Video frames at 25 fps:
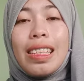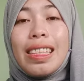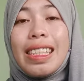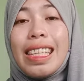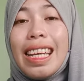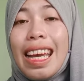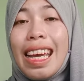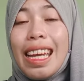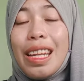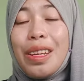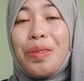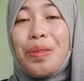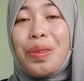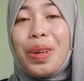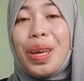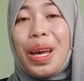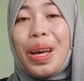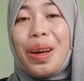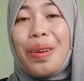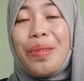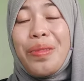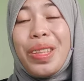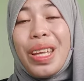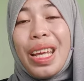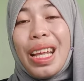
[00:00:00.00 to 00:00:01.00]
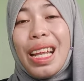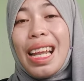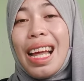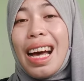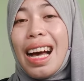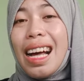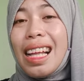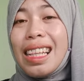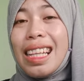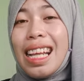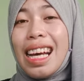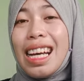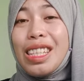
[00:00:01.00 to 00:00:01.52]
Then we have the
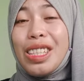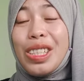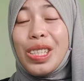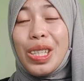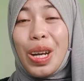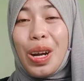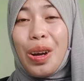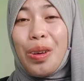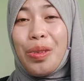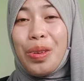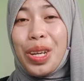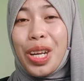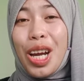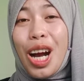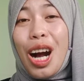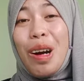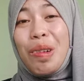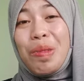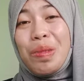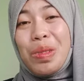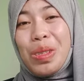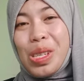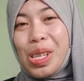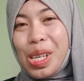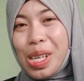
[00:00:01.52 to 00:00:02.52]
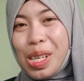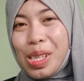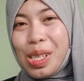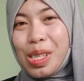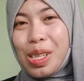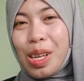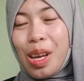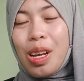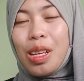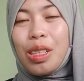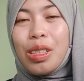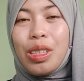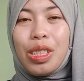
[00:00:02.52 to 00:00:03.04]
Lala theory of
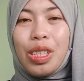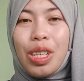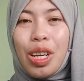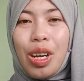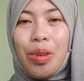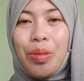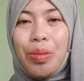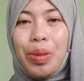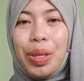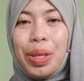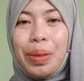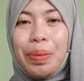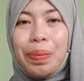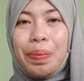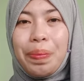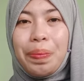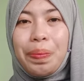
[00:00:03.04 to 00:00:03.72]
sing-song theory.